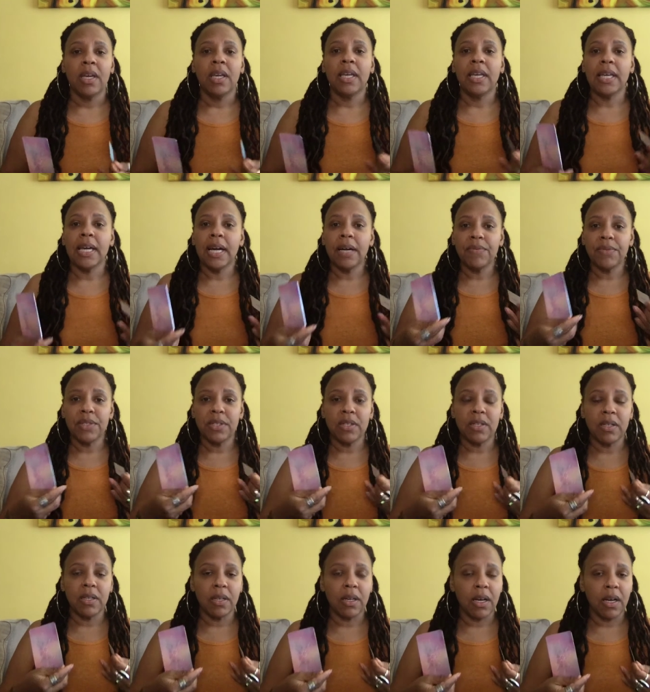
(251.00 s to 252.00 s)
You have
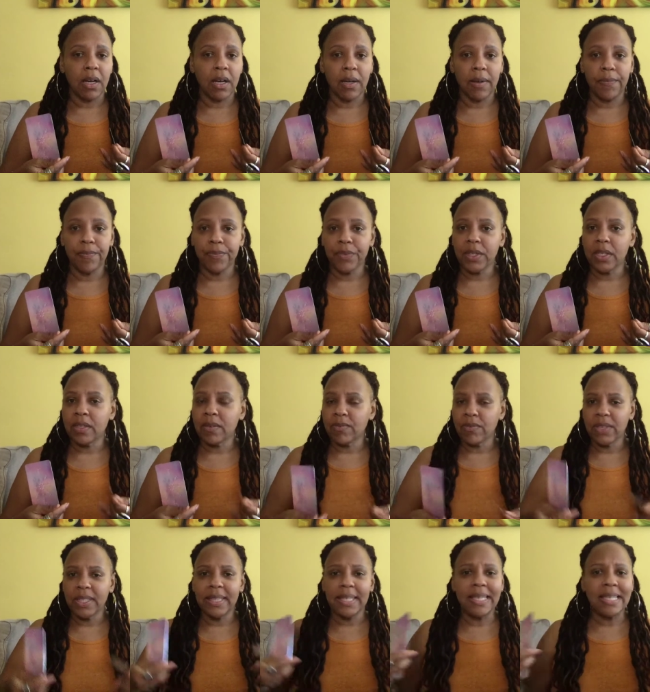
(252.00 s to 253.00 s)
to um,
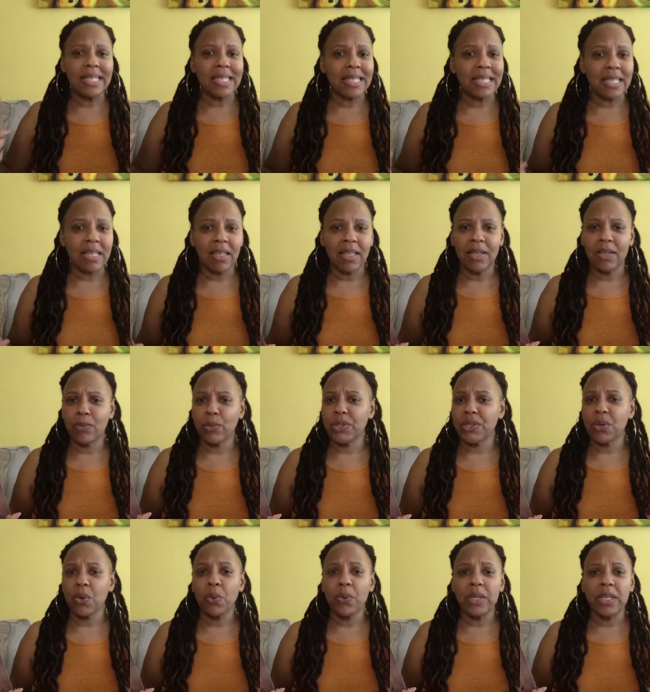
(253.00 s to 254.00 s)
release what's
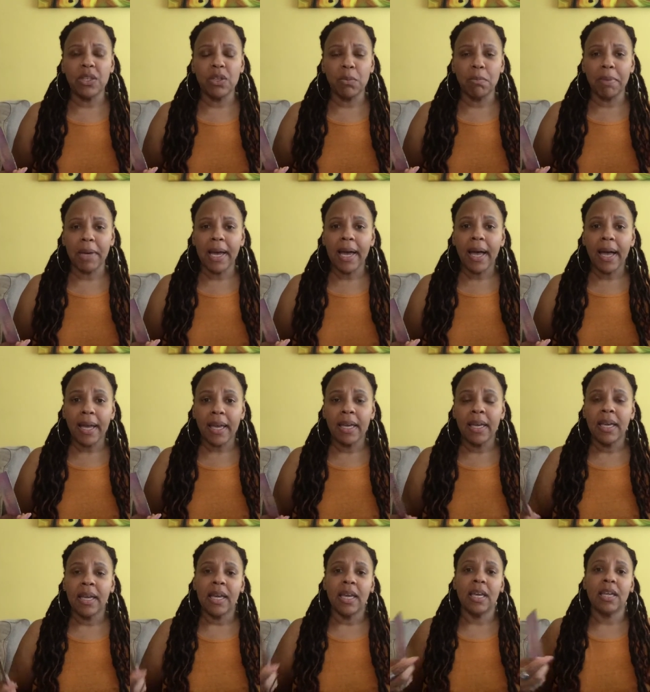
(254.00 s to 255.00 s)
holding you back
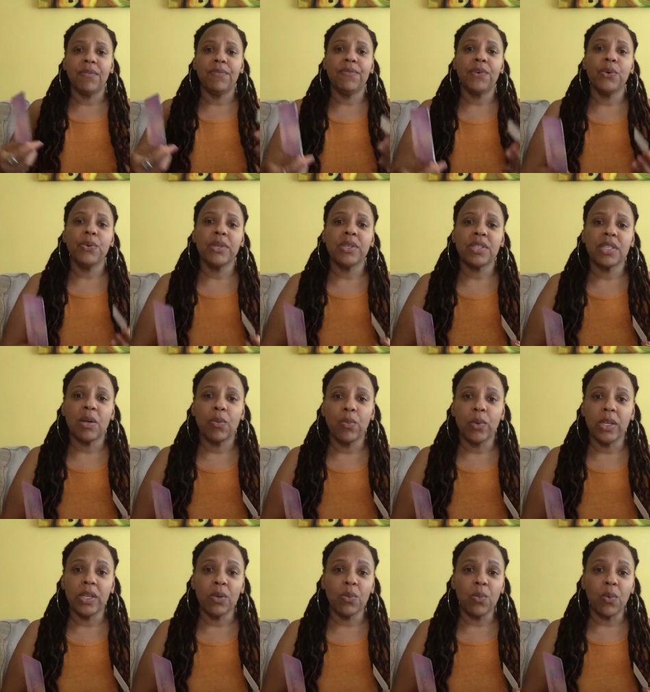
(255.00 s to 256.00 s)
and focus on
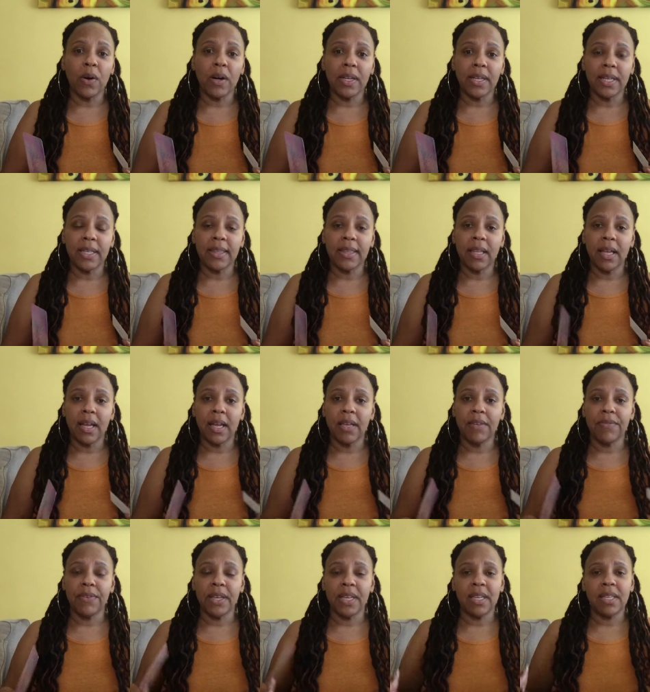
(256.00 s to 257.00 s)
what you want in
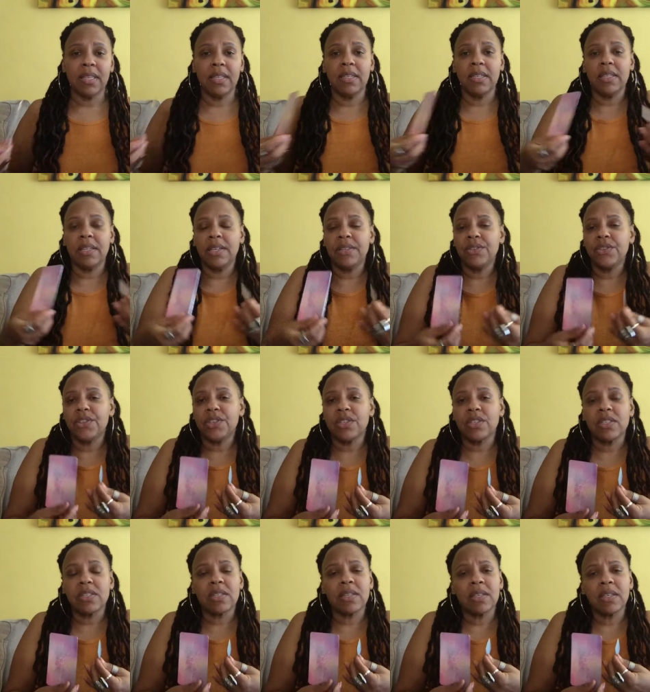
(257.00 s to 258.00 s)
life, and and
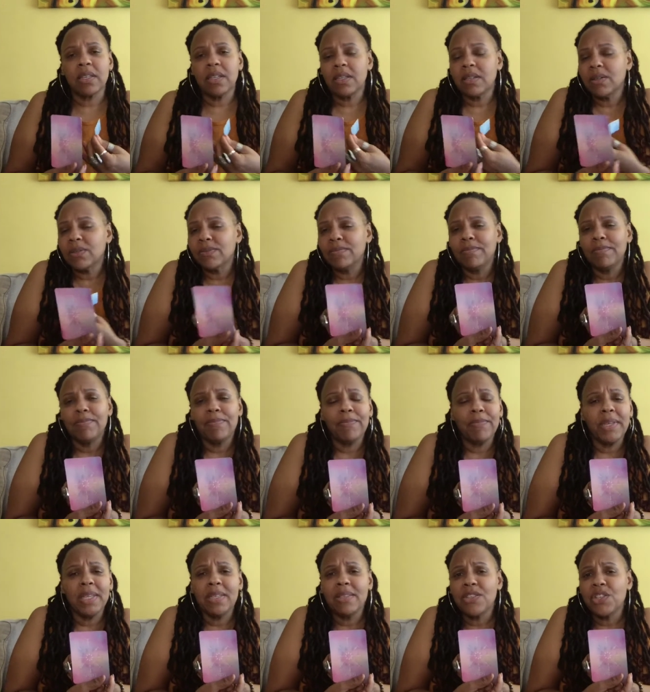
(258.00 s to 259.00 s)
just you know
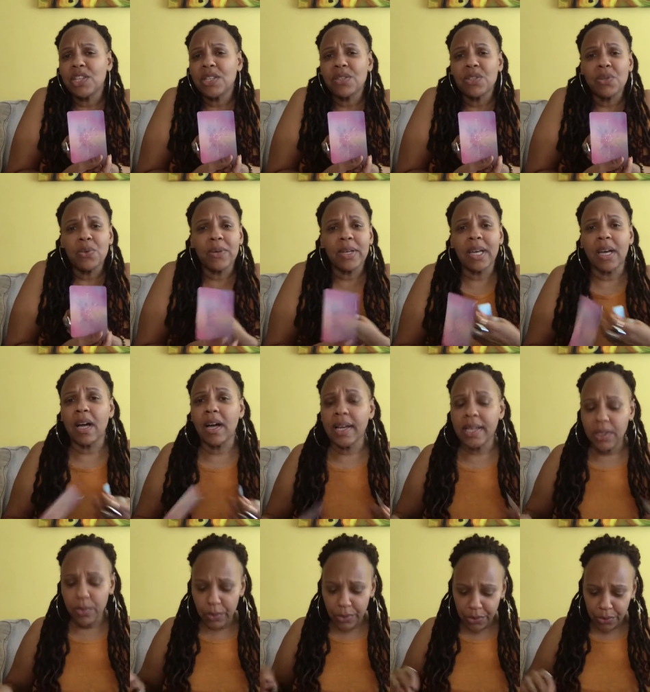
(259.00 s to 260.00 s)
being gentle and
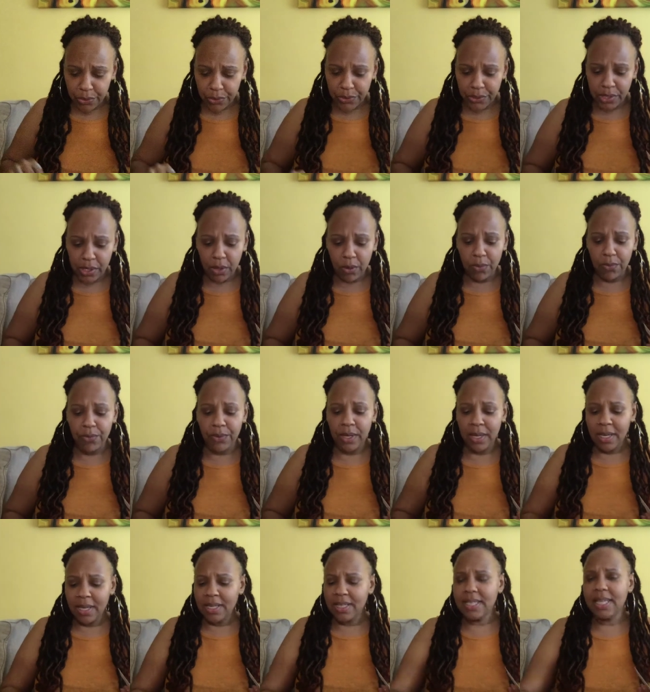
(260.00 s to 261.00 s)
kind with yourself,
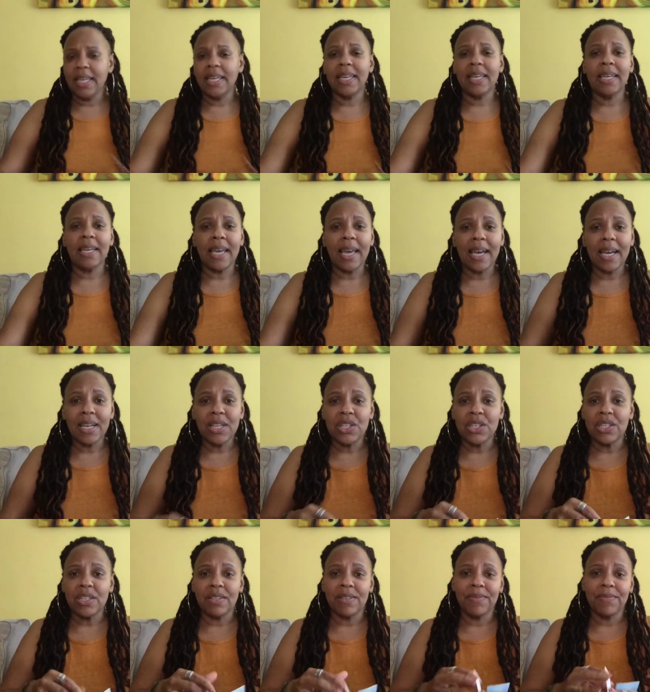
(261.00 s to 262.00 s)
taking
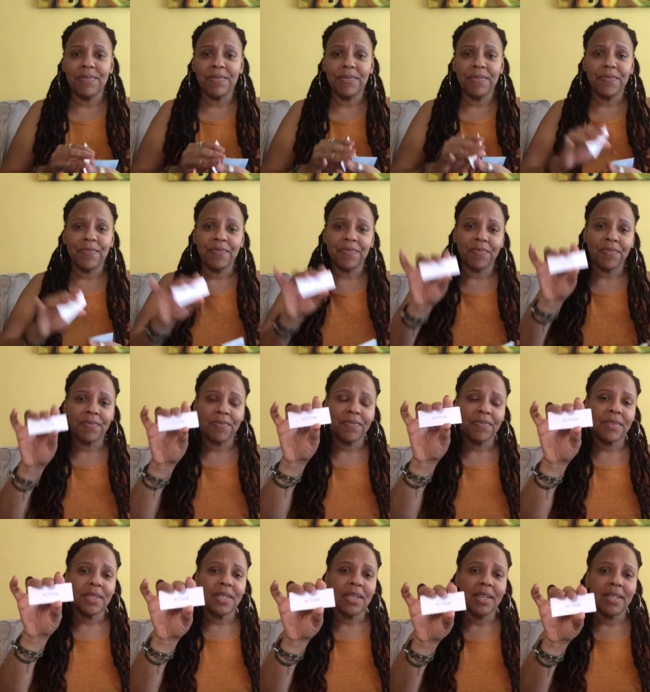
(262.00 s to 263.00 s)
action.
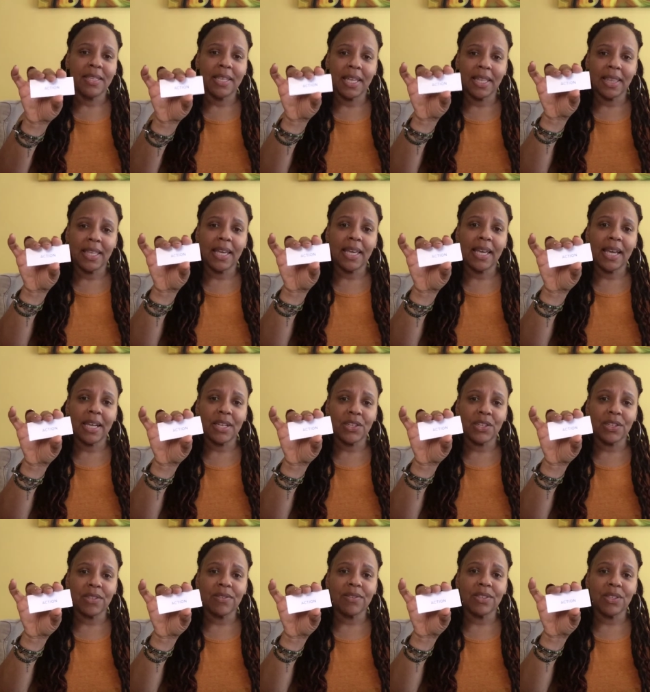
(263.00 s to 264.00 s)
Take that
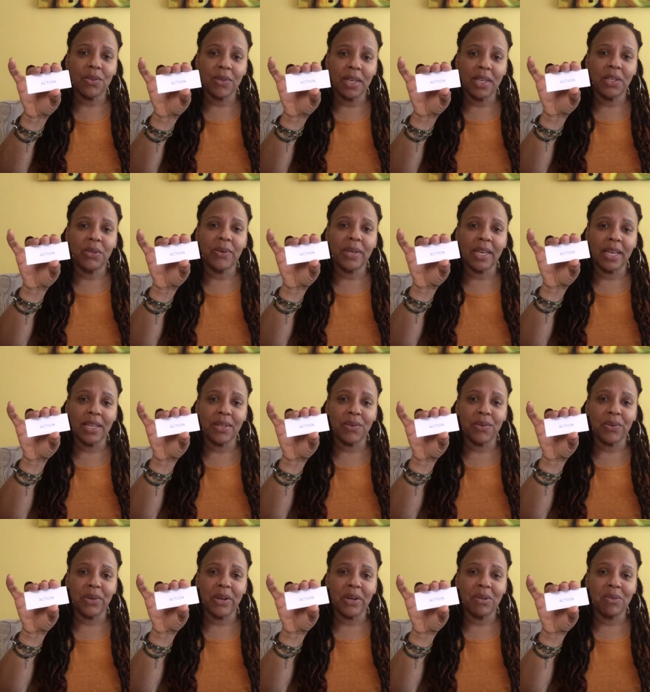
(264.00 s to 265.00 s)
action so that you can
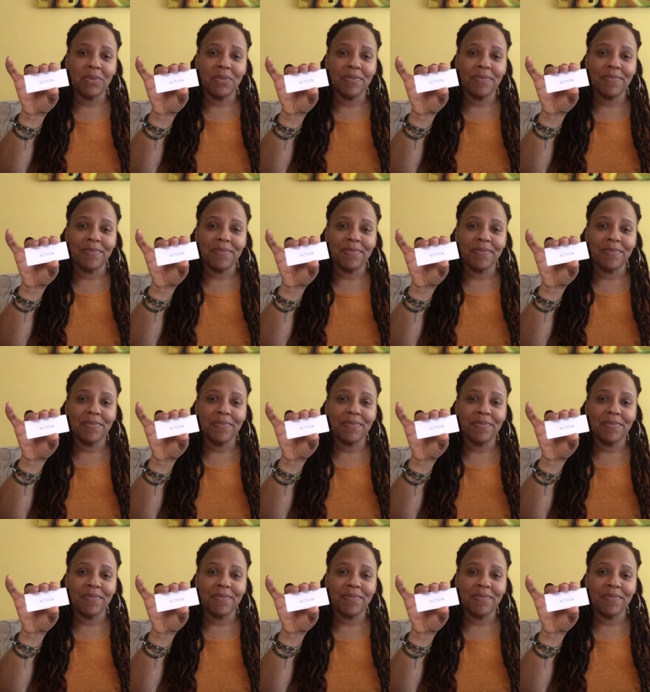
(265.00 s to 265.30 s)
grow.